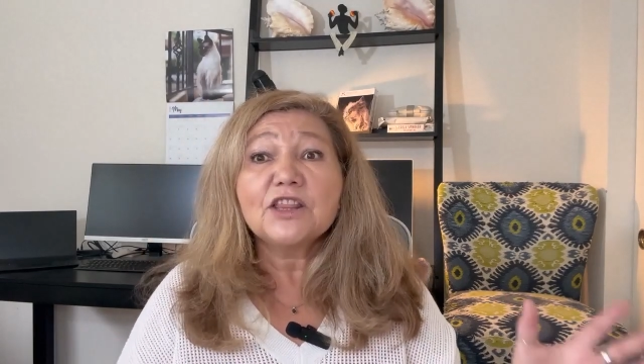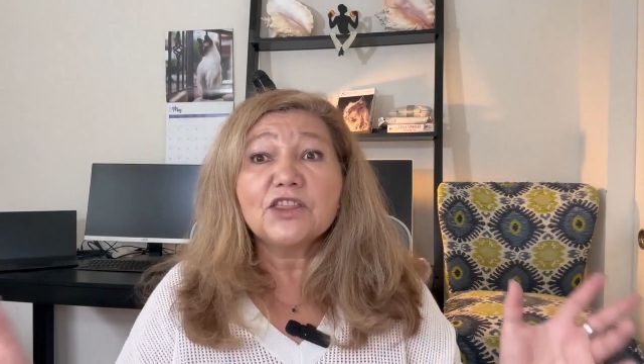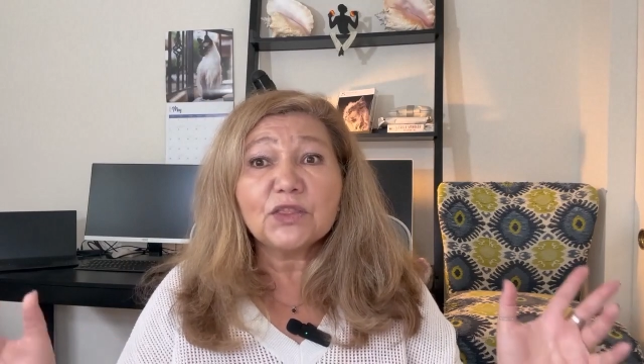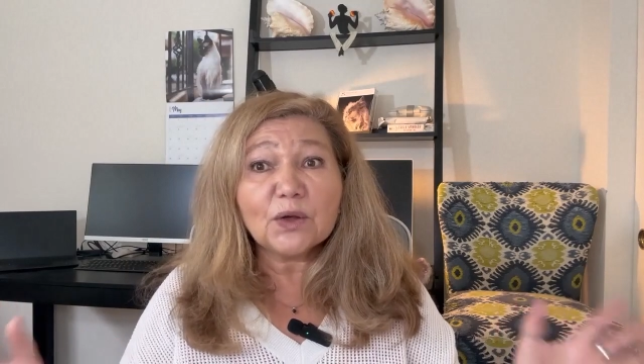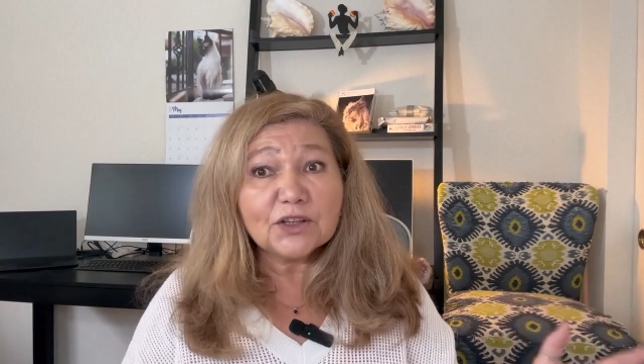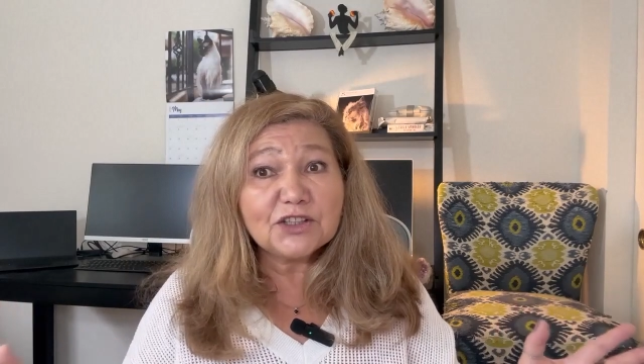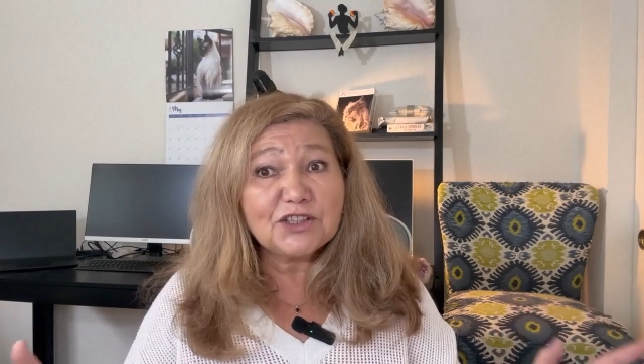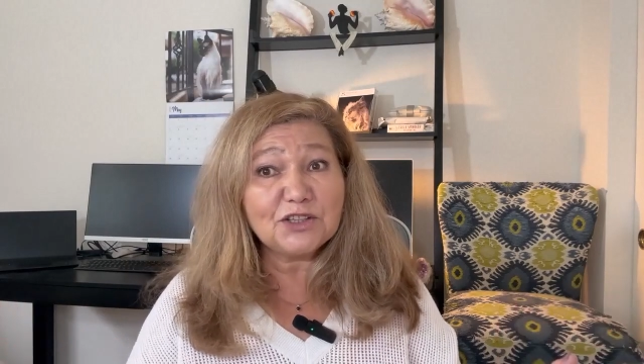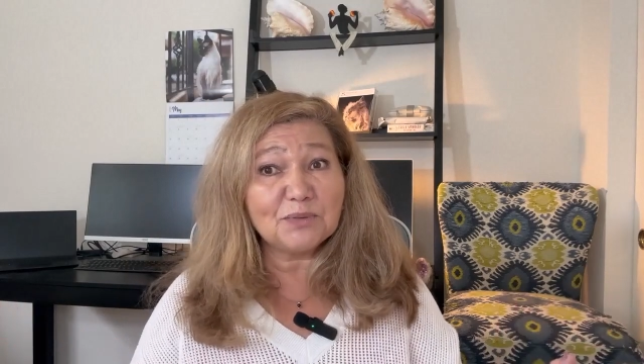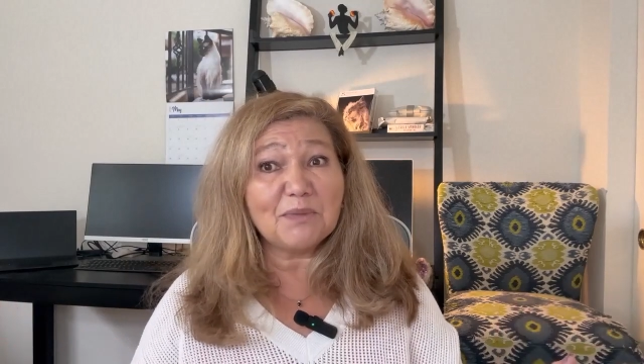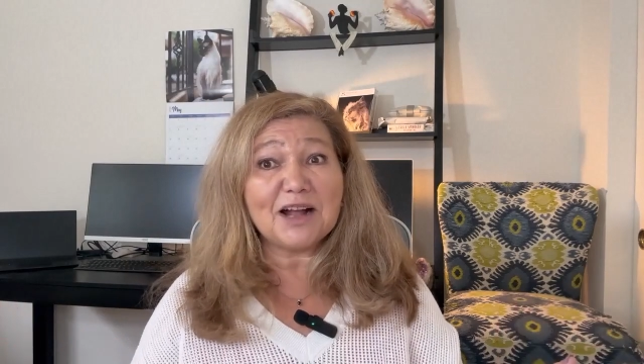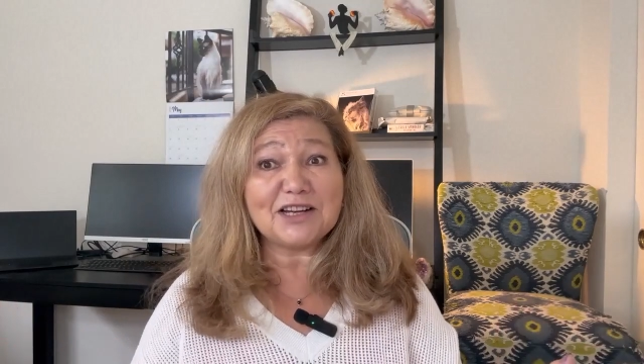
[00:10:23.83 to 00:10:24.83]
not
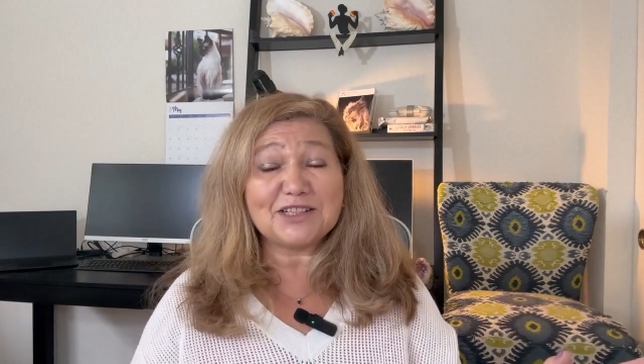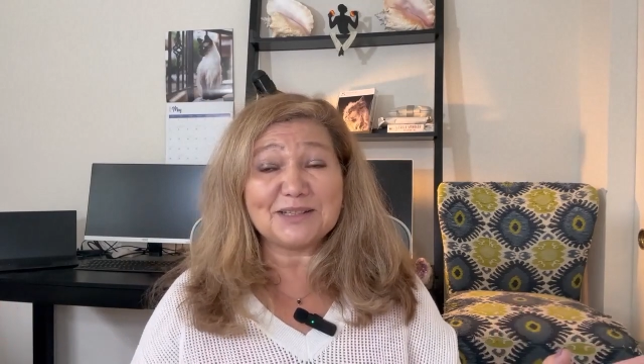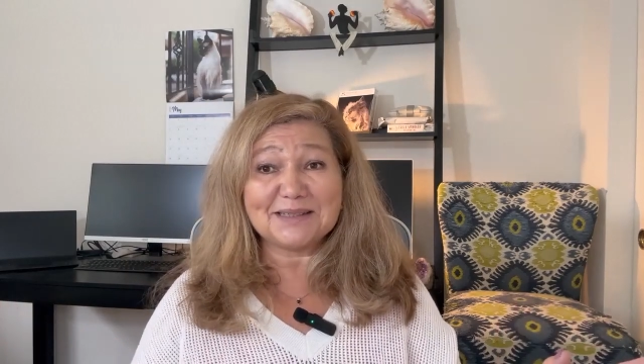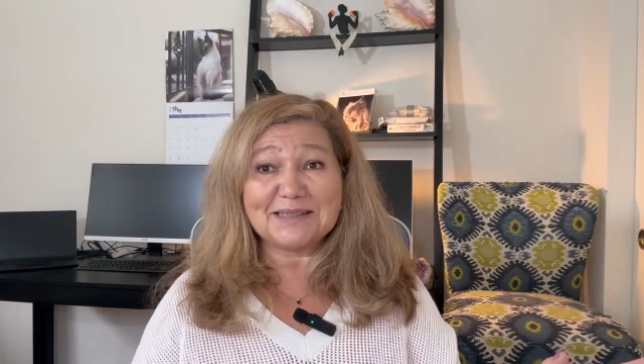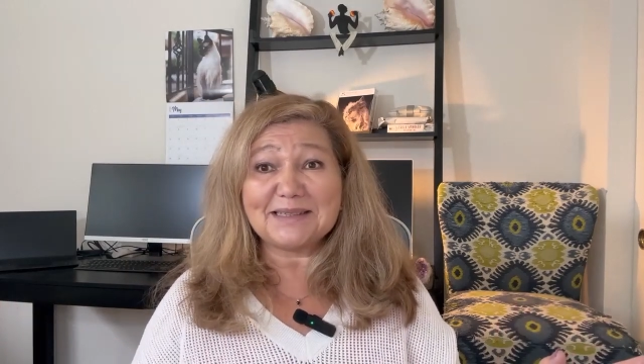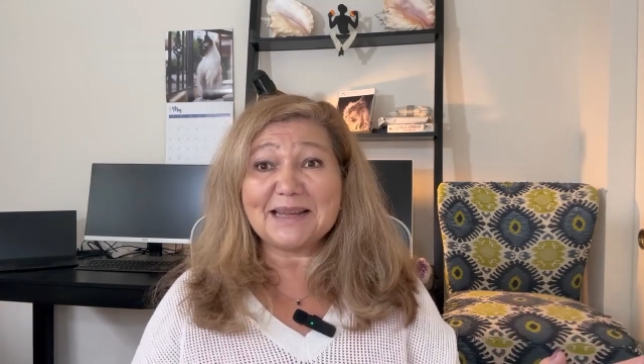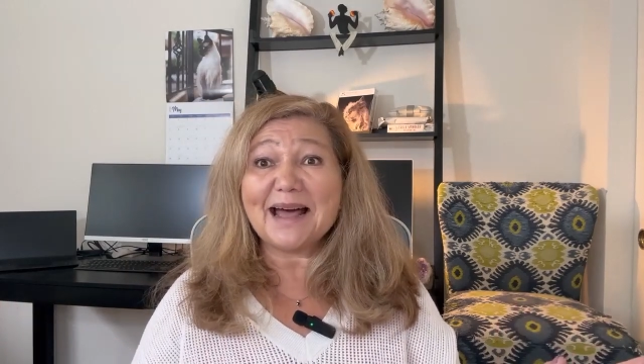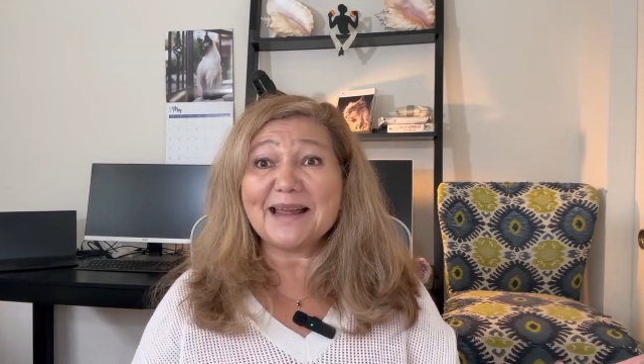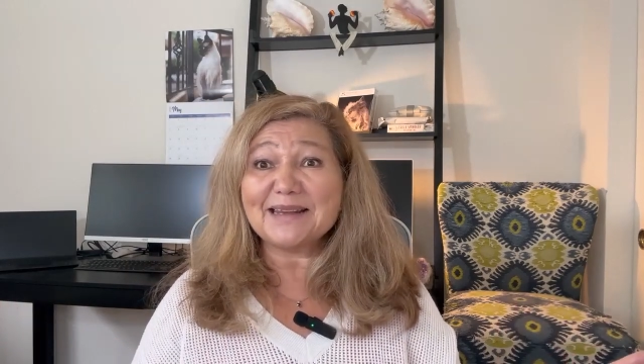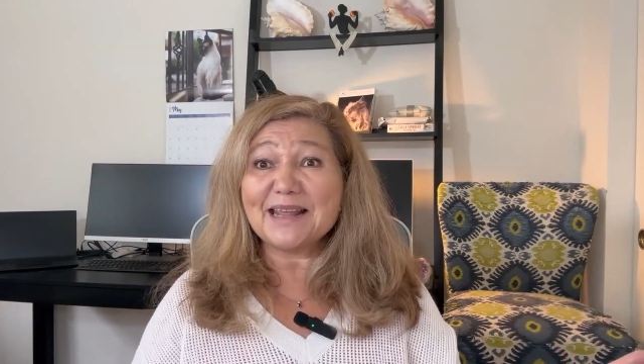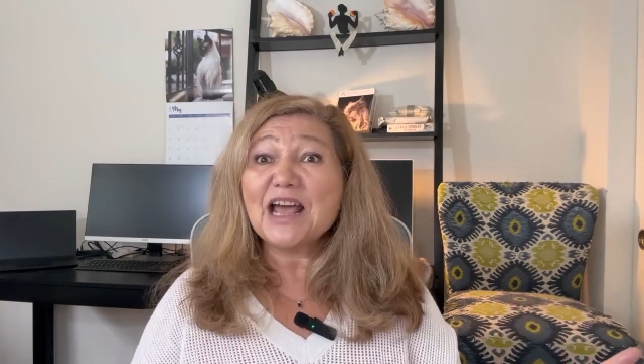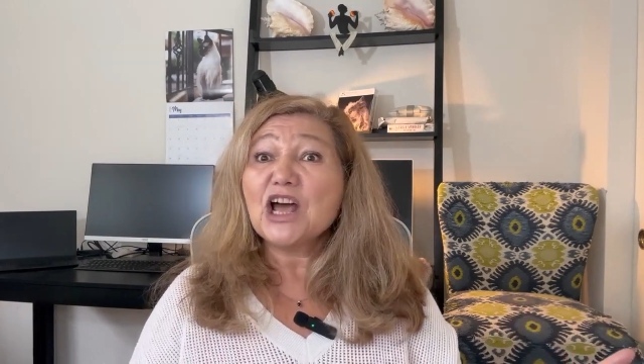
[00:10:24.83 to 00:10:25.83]
too much to study.